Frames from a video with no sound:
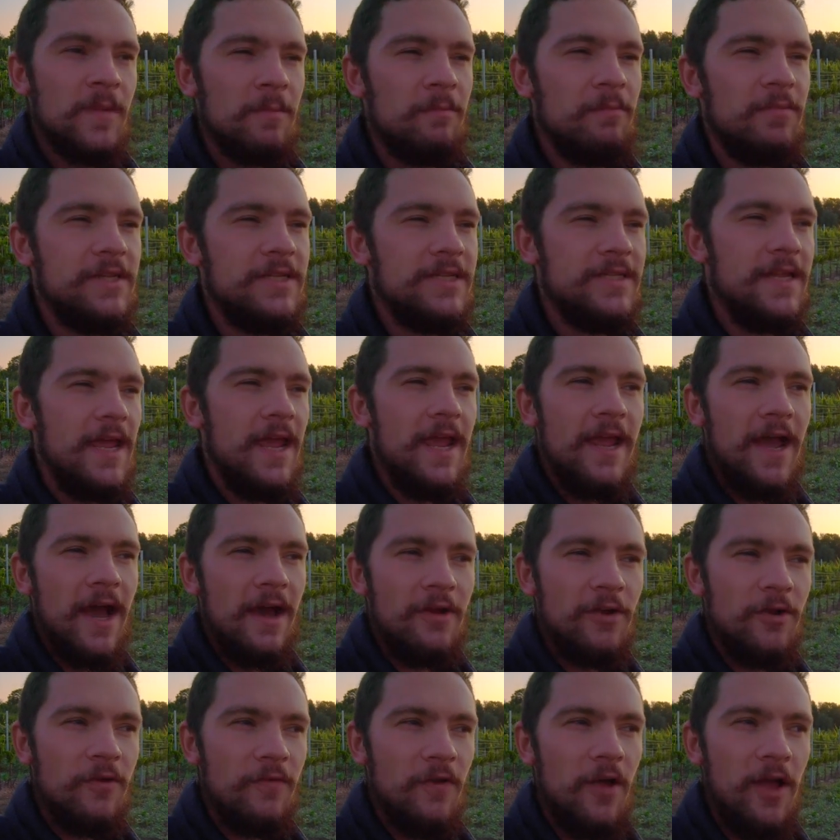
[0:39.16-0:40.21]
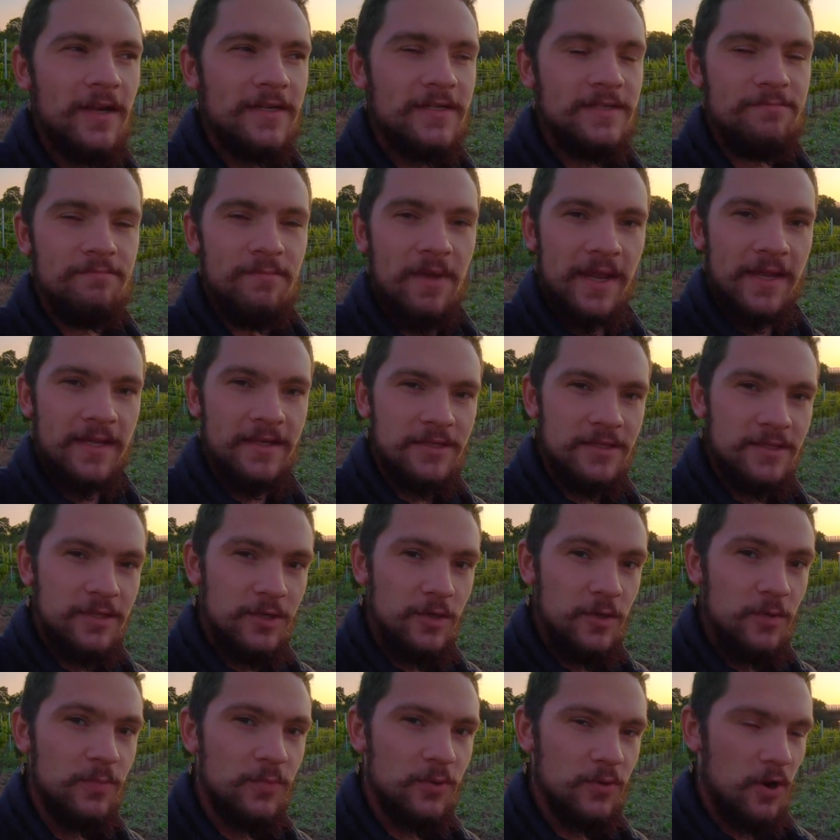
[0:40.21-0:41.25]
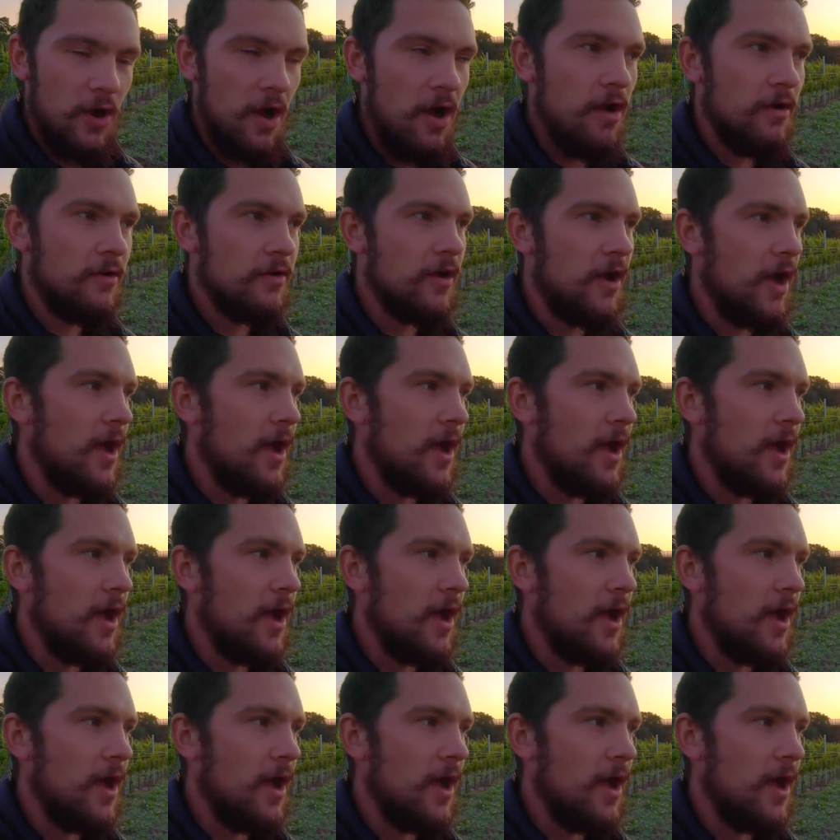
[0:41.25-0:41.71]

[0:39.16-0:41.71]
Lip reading: But today, I don't know if I'll actually make it to Prague.